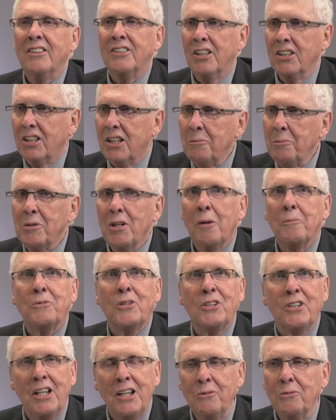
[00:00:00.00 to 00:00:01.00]
to keep me up
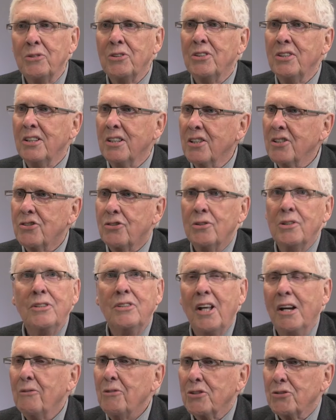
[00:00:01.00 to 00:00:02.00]
to date with the industry.
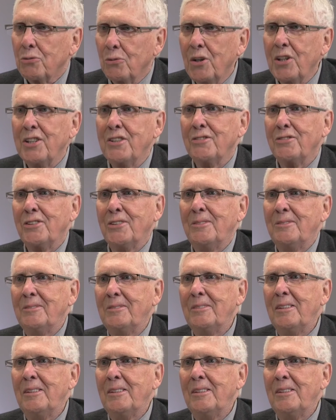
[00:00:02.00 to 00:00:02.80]
That was wonderful.